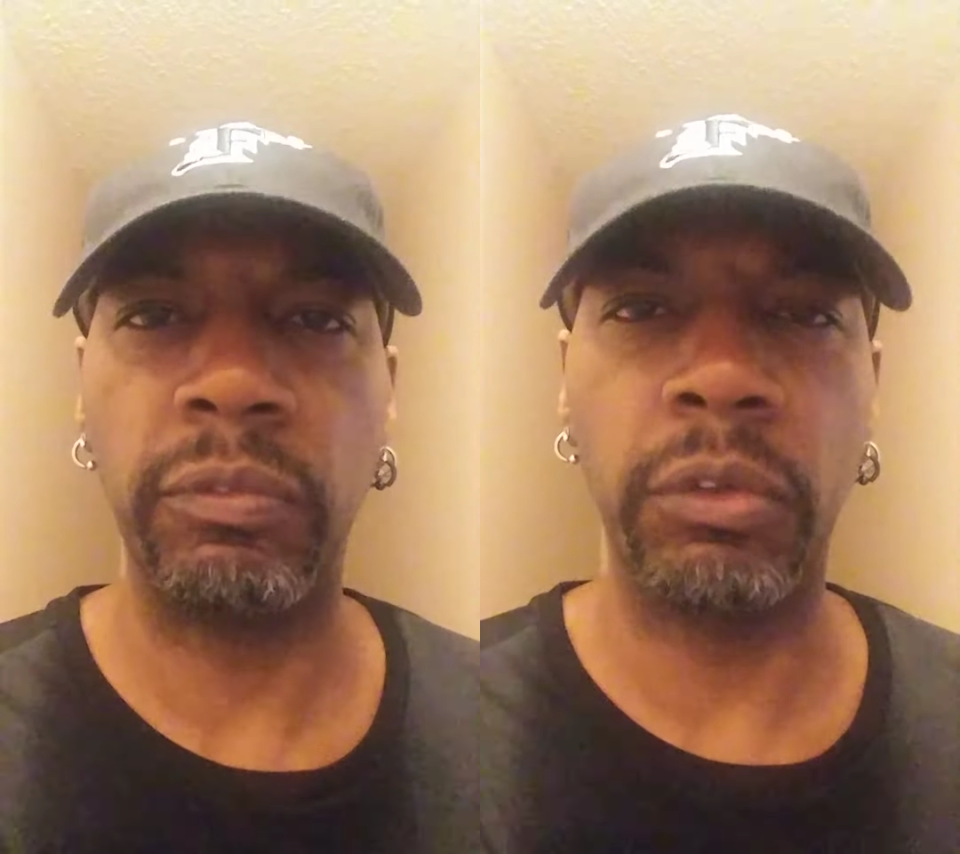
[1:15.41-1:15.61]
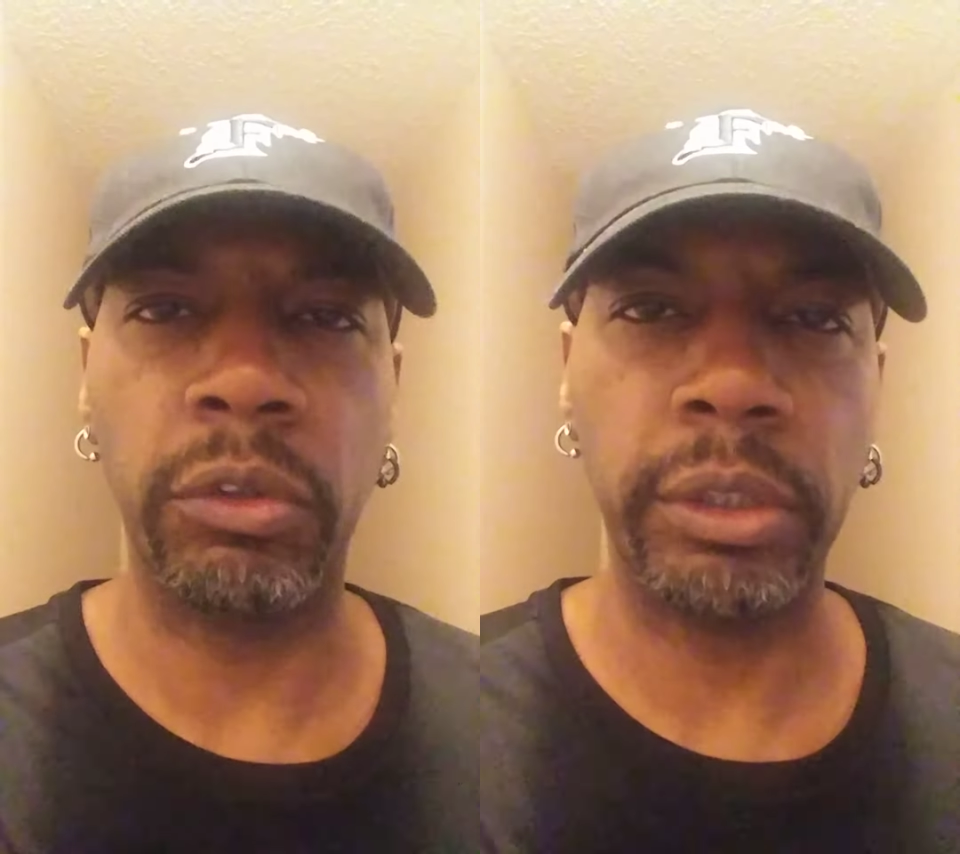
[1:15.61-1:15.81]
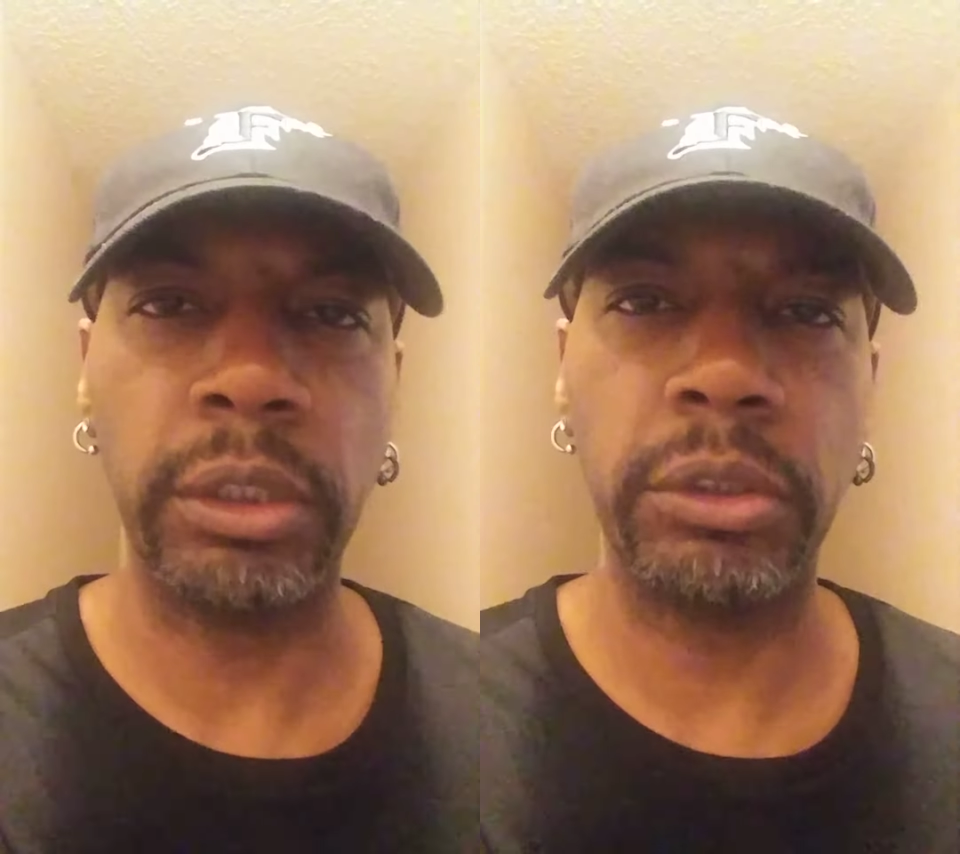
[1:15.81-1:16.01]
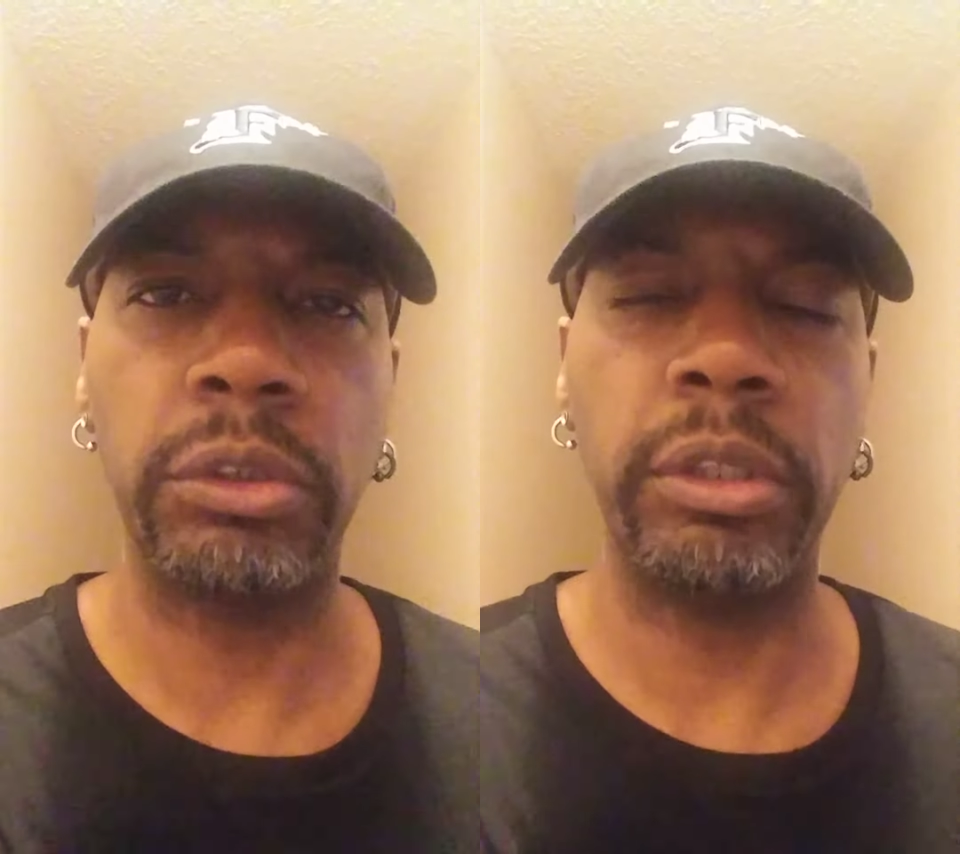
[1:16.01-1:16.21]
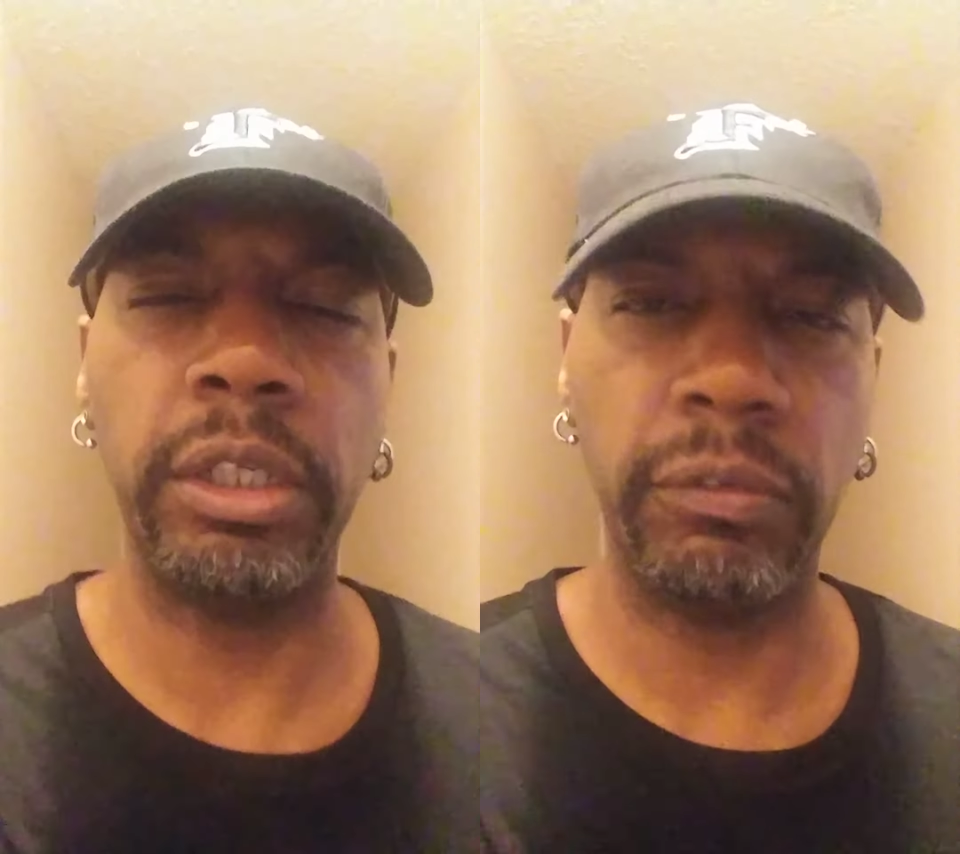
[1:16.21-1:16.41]
Forex,
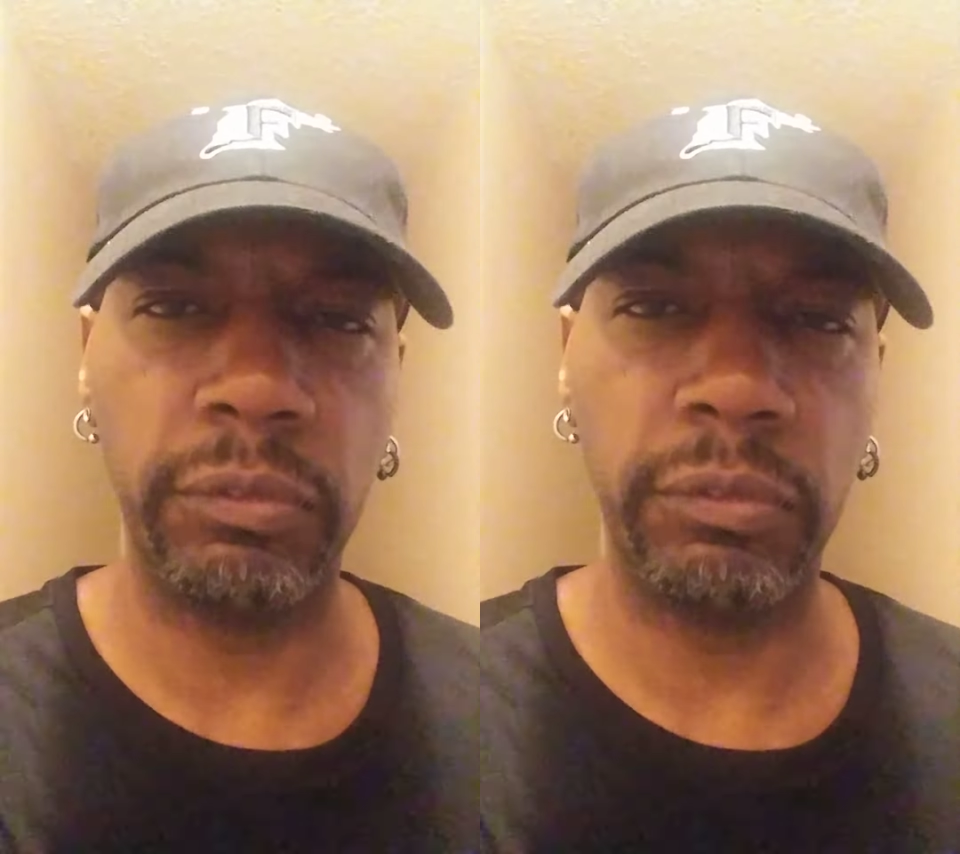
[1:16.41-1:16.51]
trading